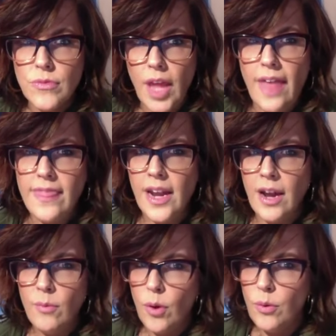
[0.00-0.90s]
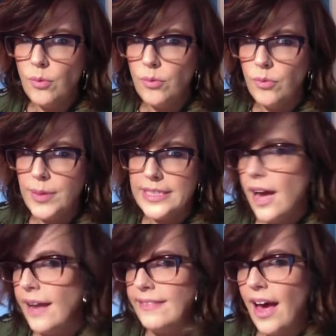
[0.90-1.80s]
And then I wrote
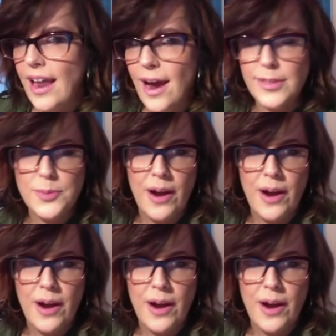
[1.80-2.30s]
beside that, how much